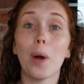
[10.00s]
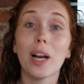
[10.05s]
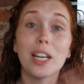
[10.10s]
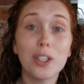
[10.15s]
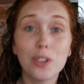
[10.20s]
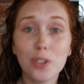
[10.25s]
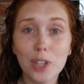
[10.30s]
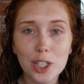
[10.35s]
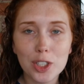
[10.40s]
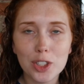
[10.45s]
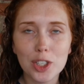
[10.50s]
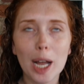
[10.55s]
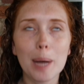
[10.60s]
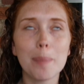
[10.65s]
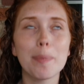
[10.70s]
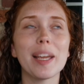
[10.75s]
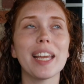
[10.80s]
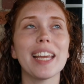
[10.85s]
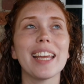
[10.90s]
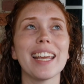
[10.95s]
wedding dress
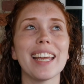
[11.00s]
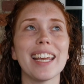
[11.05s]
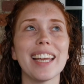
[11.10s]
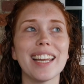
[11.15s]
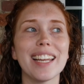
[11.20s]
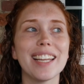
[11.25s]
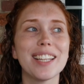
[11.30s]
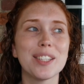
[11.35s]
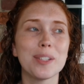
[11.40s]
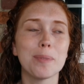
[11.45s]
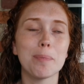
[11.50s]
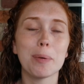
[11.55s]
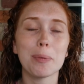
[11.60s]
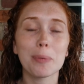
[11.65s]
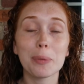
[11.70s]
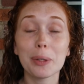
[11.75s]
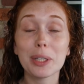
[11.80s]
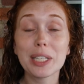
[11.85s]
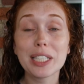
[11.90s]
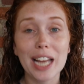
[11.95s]
shopping, it's
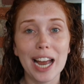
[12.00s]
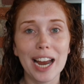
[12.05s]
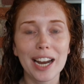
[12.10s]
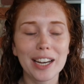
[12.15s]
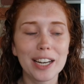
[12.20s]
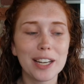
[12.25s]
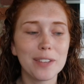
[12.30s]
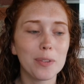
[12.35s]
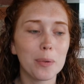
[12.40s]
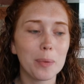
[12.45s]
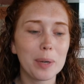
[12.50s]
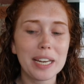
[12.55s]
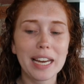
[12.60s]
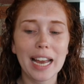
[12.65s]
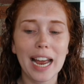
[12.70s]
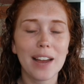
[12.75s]
been really tiring of a week.